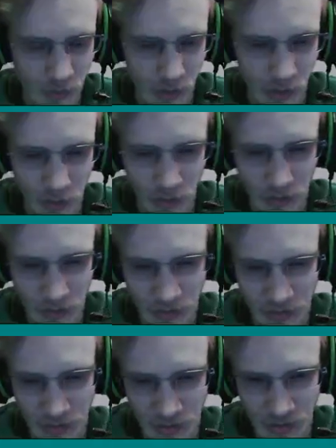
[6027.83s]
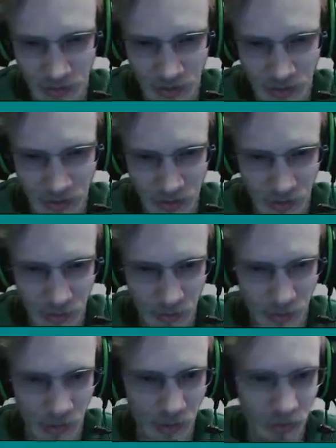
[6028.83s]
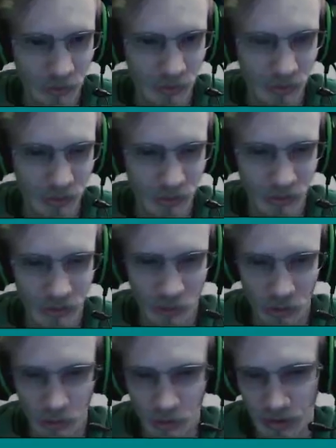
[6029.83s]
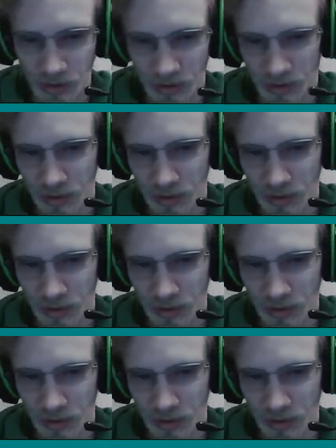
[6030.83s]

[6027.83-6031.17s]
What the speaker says: a cart. That was the whole joke.